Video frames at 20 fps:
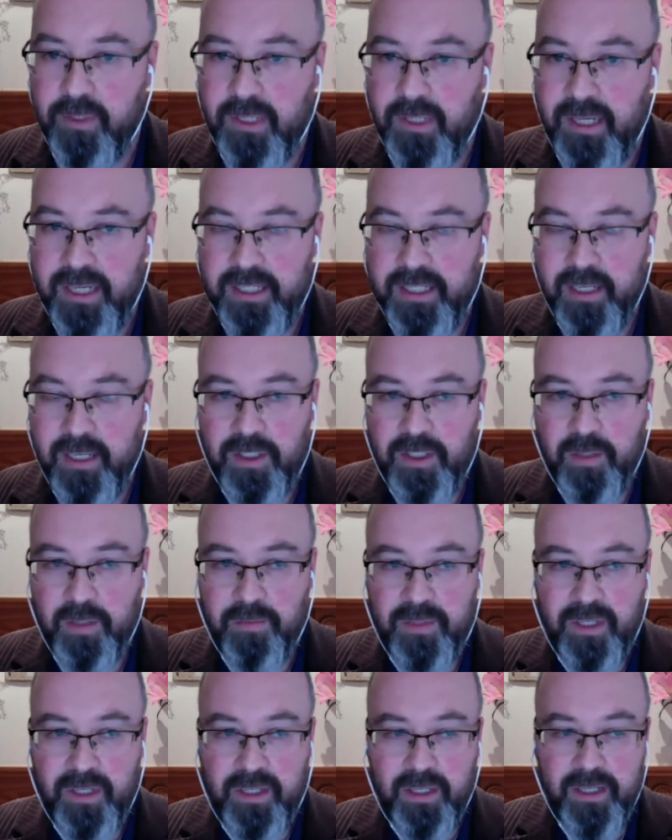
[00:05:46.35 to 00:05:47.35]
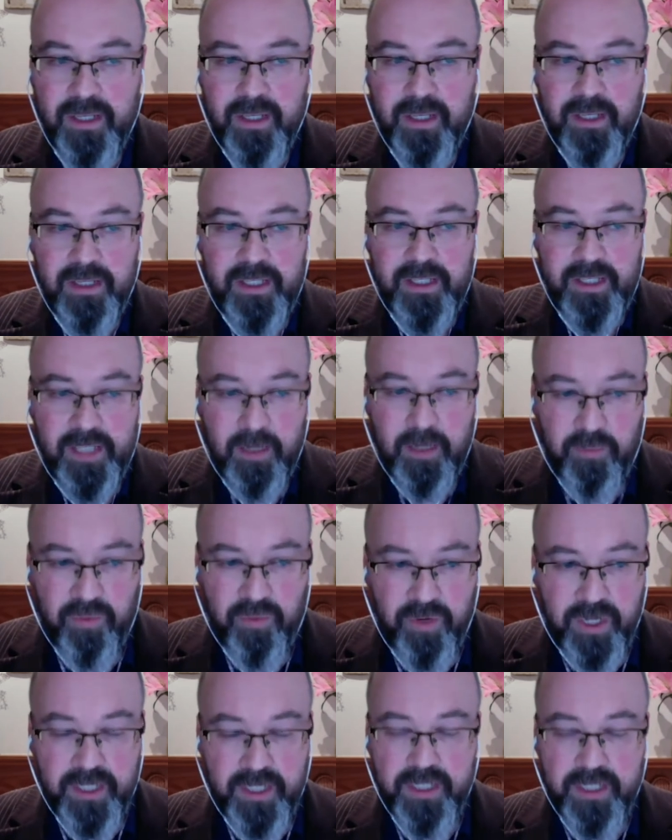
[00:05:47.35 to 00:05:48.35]
It's not something
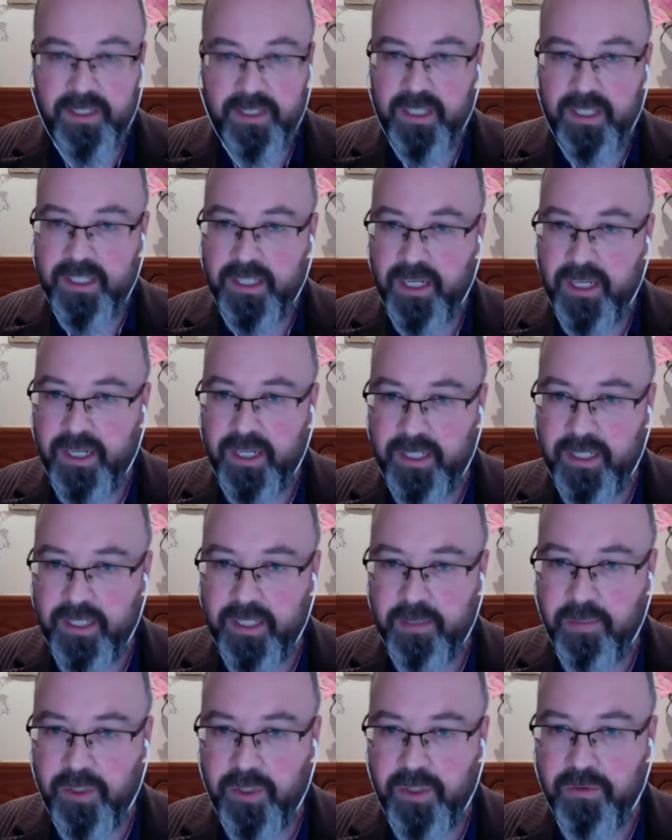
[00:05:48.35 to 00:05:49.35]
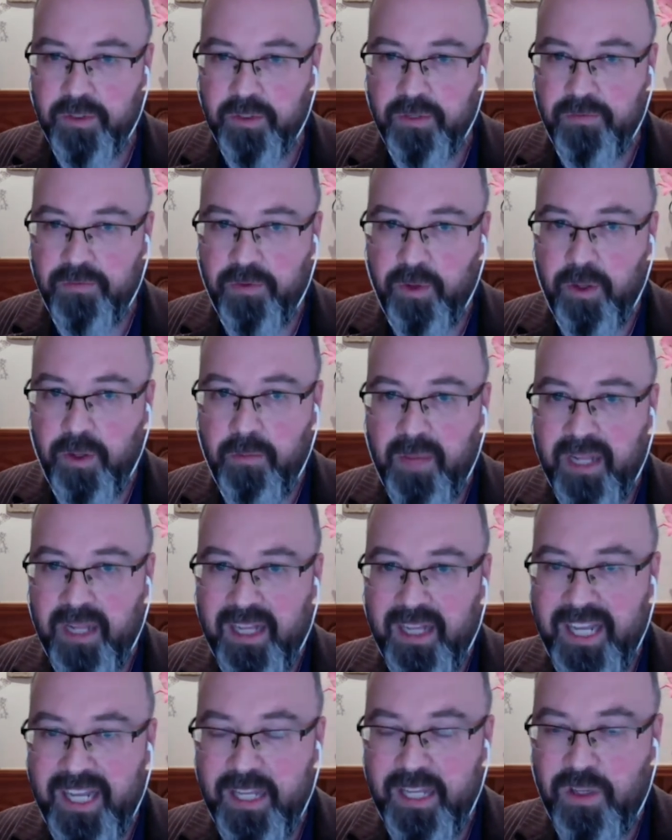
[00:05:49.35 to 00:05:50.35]
separated, disconnected, but there was a fundamental
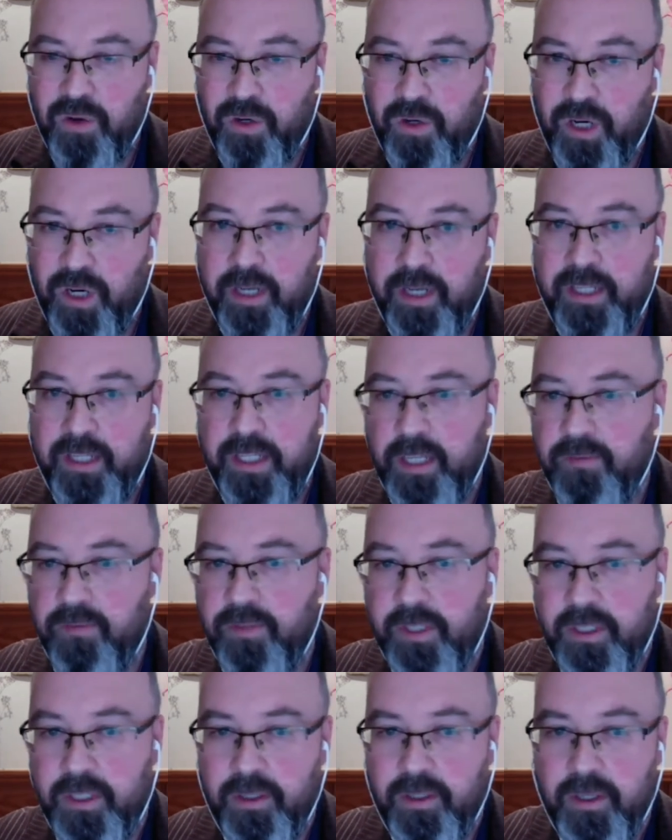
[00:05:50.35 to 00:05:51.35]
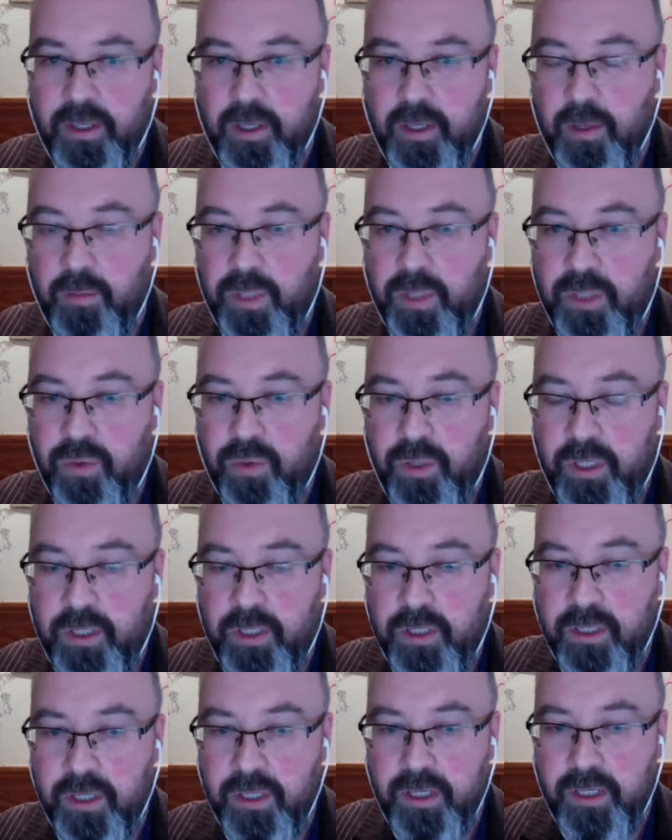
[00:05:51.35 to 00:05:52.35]
interconnectivity
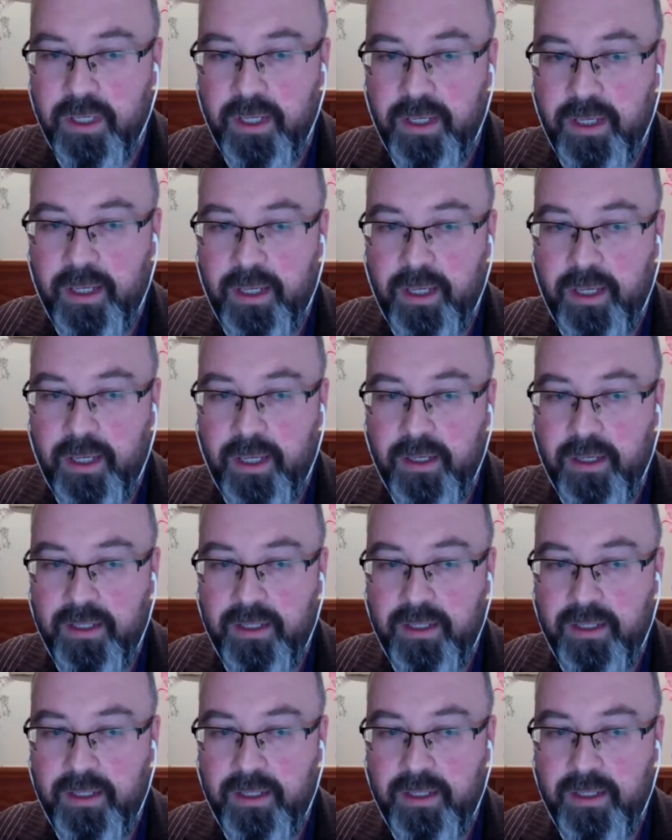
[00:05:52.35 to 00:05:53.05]
between the